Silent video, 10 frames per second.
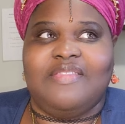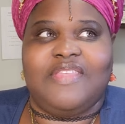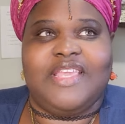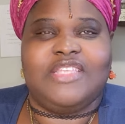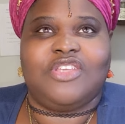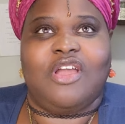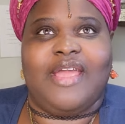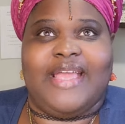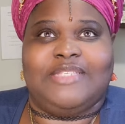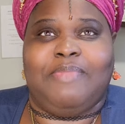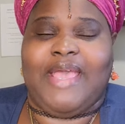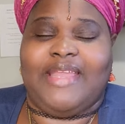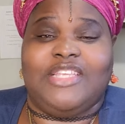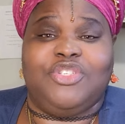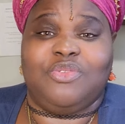things are as
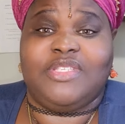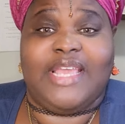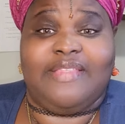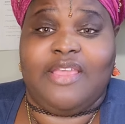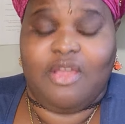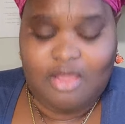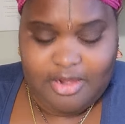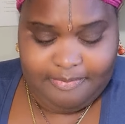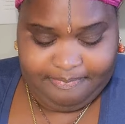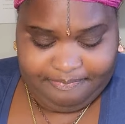bad as you say they are.